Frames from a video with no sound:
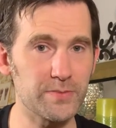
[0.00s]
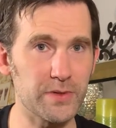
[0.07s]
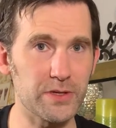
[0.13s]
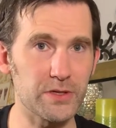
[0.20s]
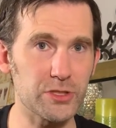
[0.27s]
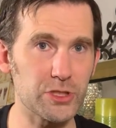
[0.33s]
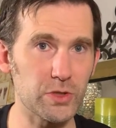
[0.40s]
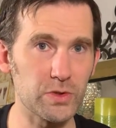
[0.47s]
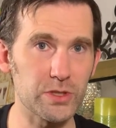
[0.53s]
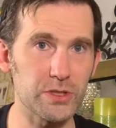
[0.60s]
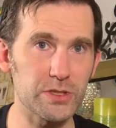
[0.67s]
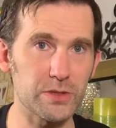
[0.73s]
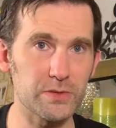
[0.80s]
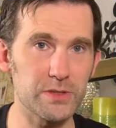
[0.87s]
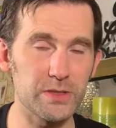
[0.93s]
but their
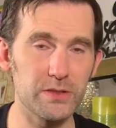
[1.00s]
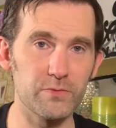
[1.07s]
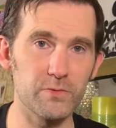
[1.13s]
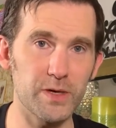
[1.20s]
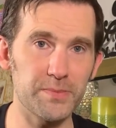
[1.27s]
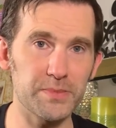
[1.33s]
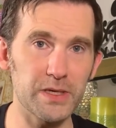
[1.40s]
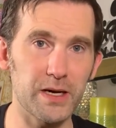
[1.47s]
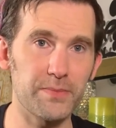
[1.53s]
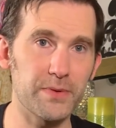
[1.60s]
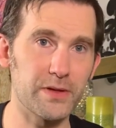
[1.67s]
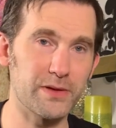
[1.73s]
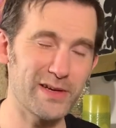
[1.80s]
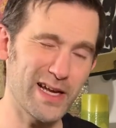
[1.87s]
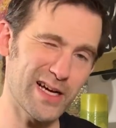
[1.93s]
shoulders are ripped up
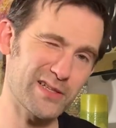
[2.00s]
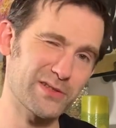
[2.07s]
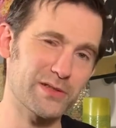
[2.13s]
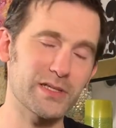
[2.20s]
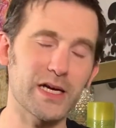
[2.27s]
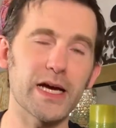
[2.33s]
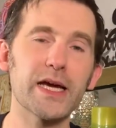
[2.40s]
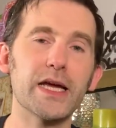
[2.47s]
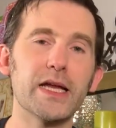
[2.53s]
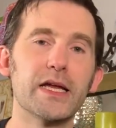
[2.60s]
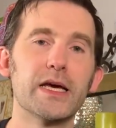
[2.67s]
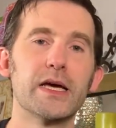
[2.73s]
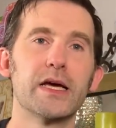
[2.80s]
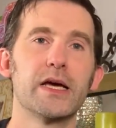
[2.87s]
and their necks are tight.